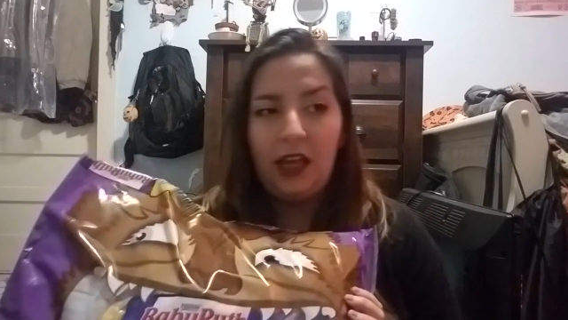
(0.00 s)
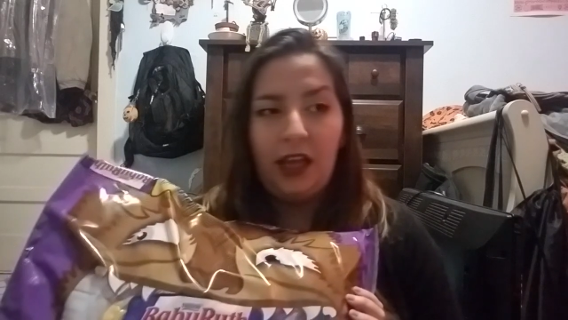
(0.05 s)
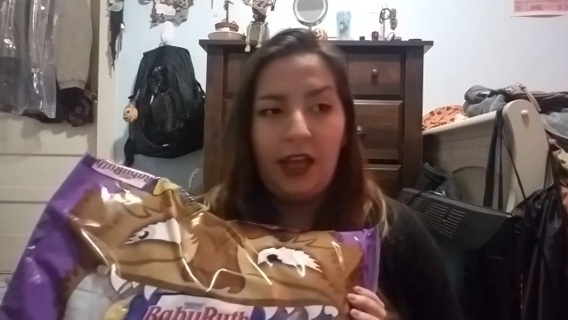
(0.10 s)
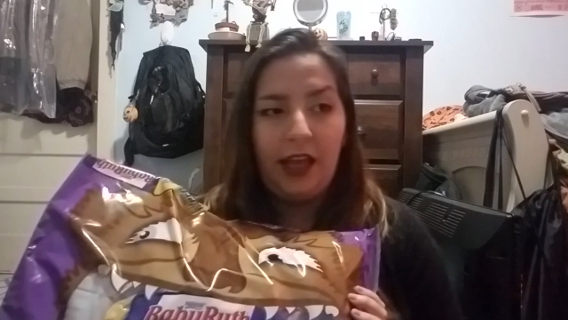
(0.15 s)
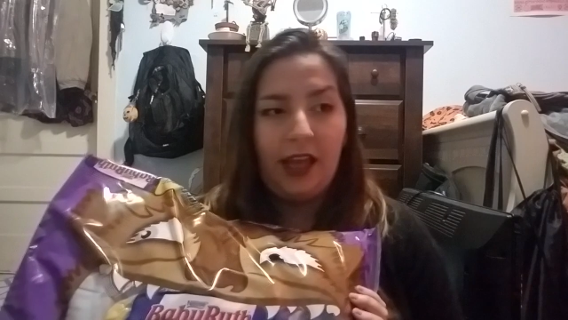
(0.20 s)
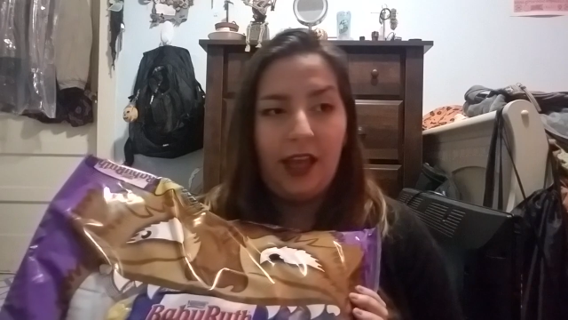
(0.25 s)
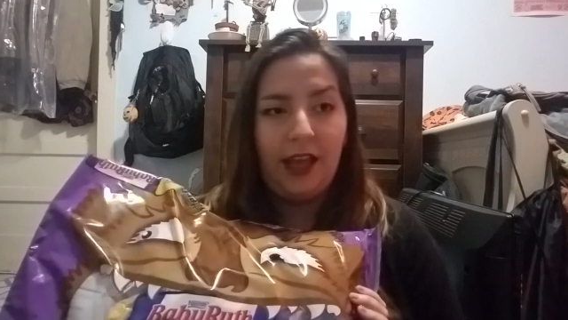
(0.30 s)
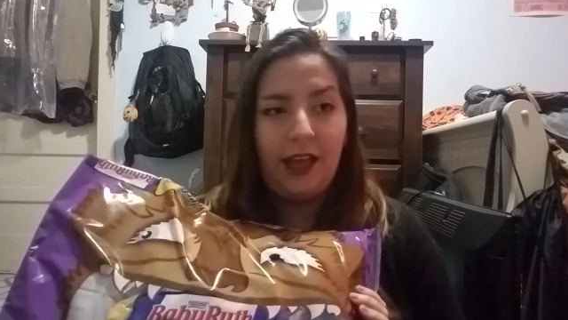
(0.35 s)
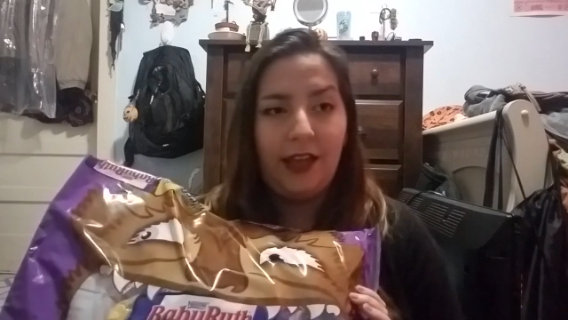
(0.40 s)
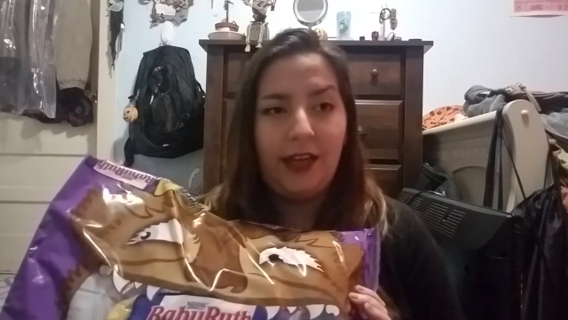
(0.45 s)

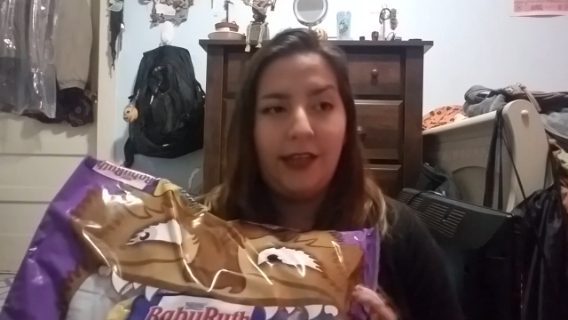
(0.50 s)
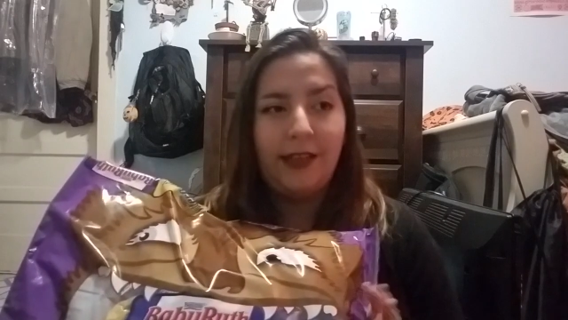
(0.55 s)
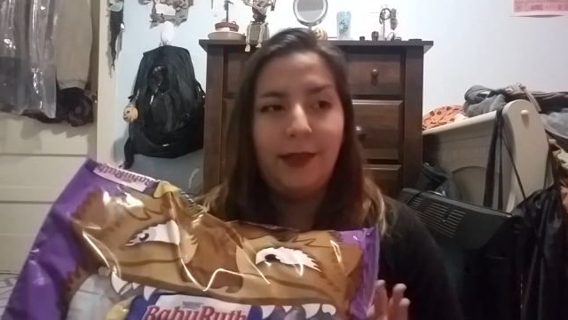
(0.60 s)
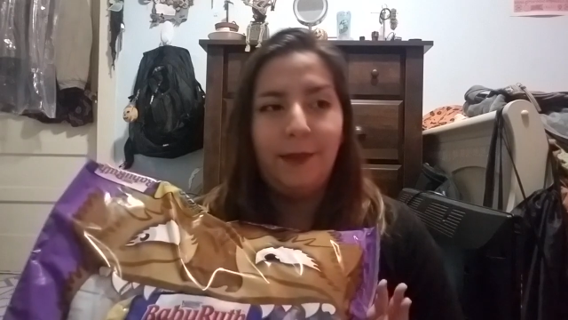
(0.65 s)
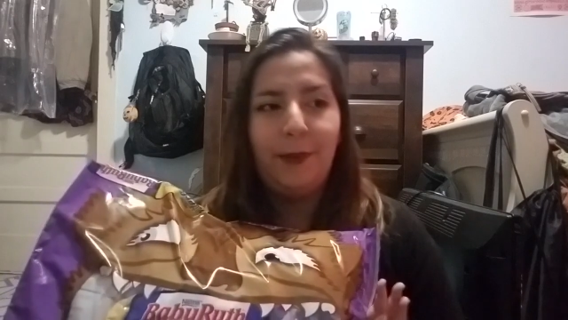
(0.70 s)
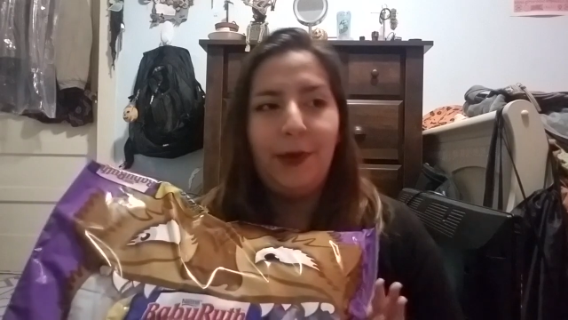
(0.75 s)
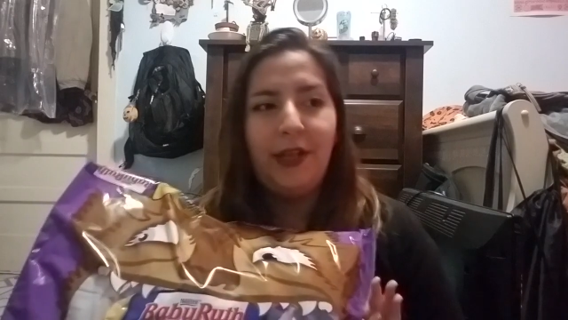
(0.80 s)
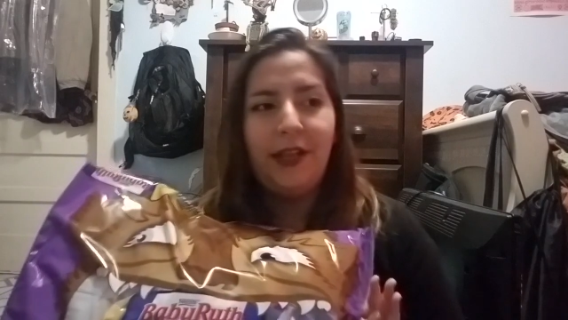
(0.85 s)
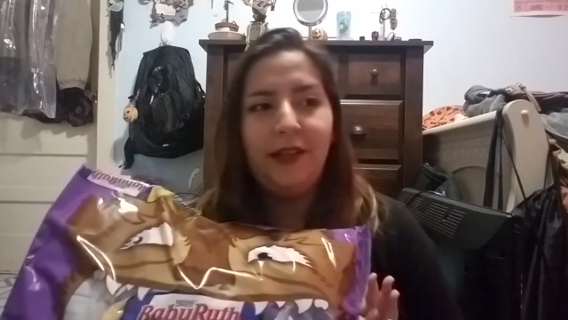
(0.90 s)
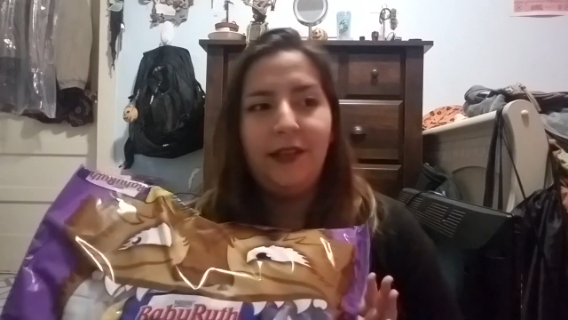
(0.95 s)
And it
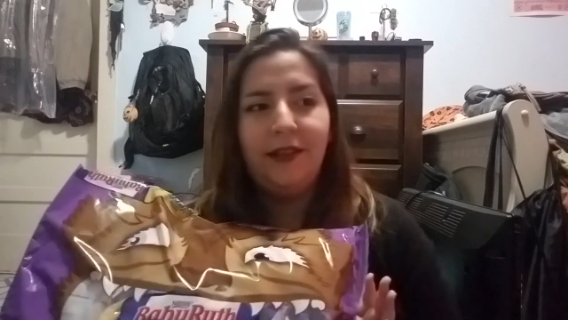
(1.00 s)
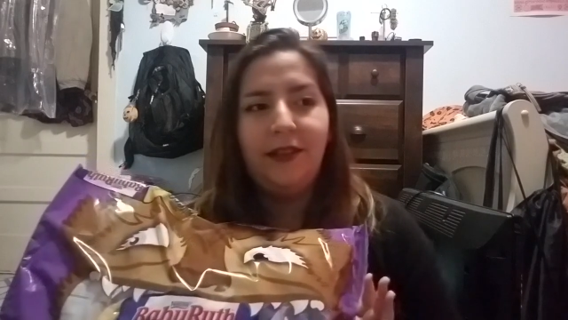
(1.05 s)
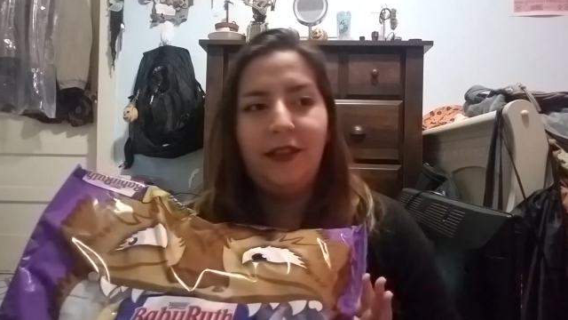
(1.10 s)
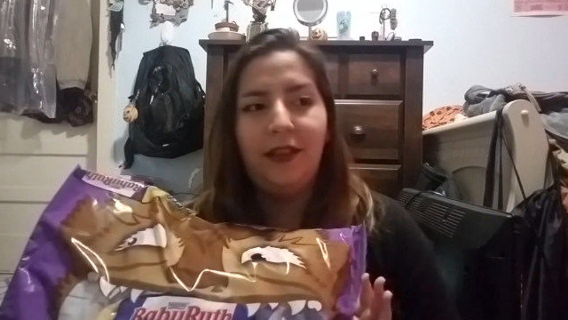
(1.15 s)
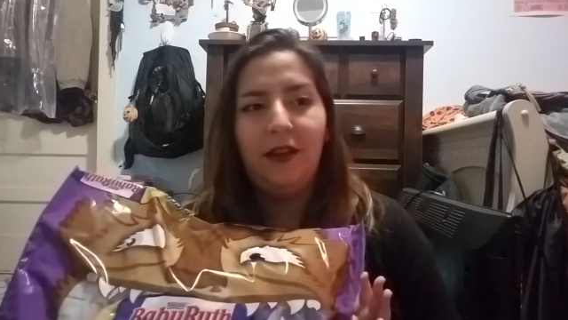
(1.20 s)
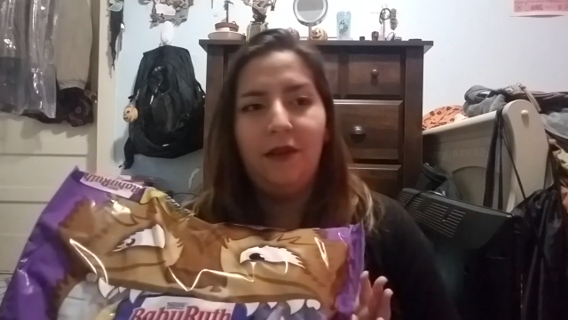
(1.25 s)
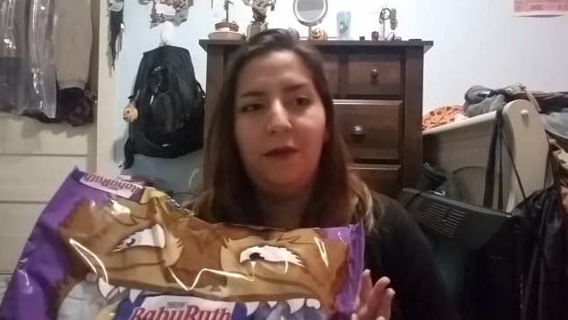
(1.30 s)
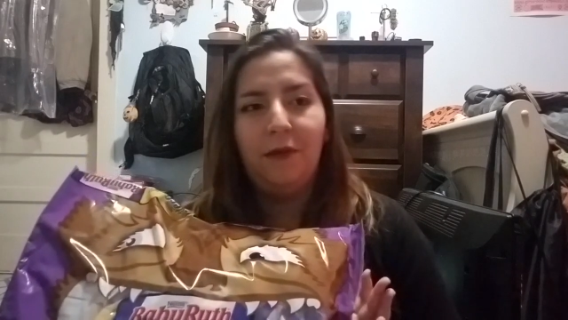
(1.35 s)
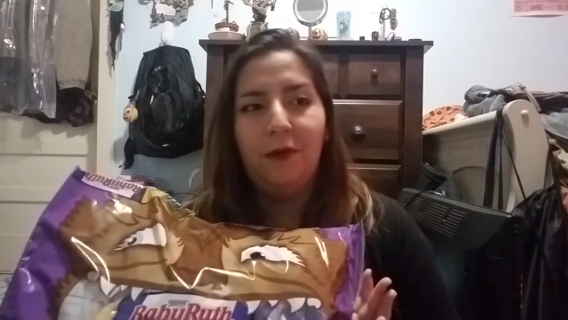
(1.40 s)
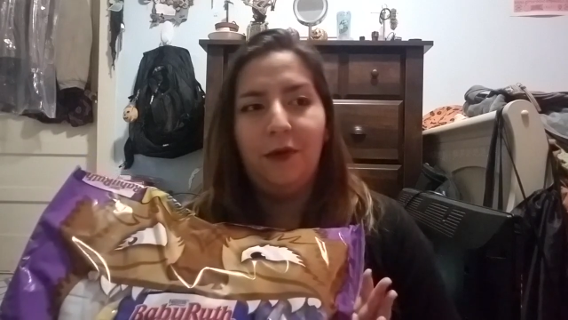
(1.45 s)
depends,
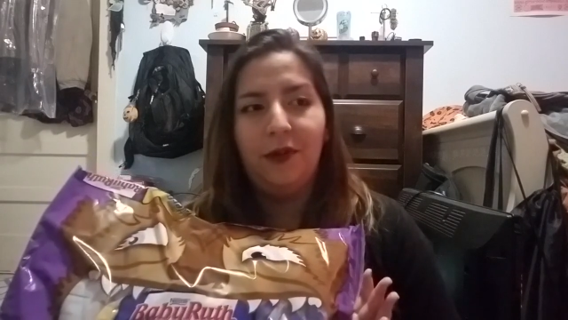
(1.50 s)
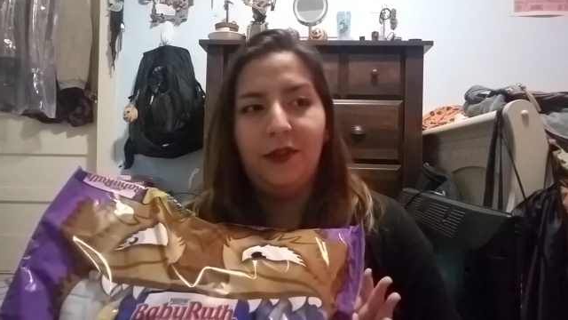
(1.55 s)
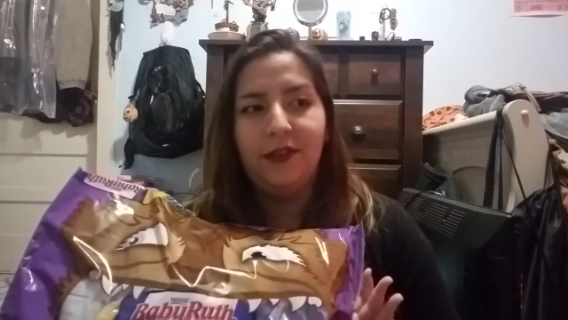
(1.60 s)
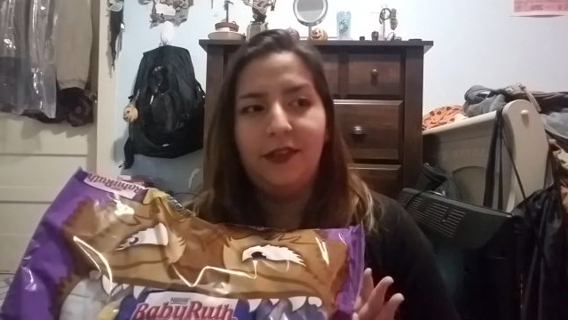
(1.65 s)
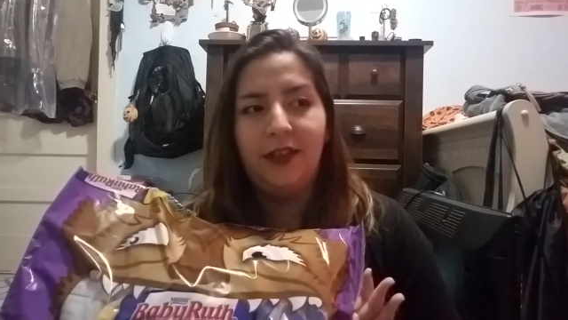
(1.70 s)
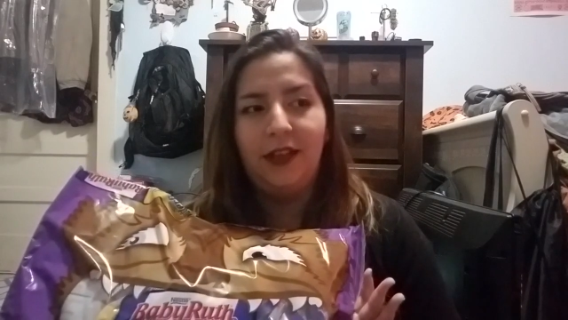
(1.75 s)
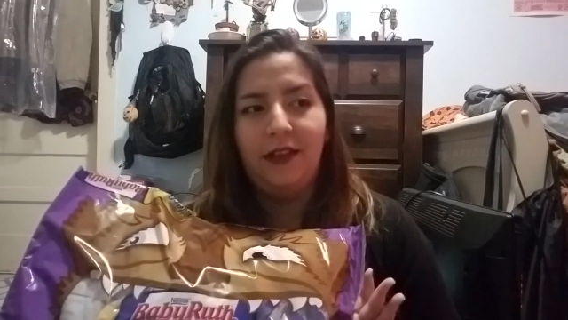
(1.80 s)
of course,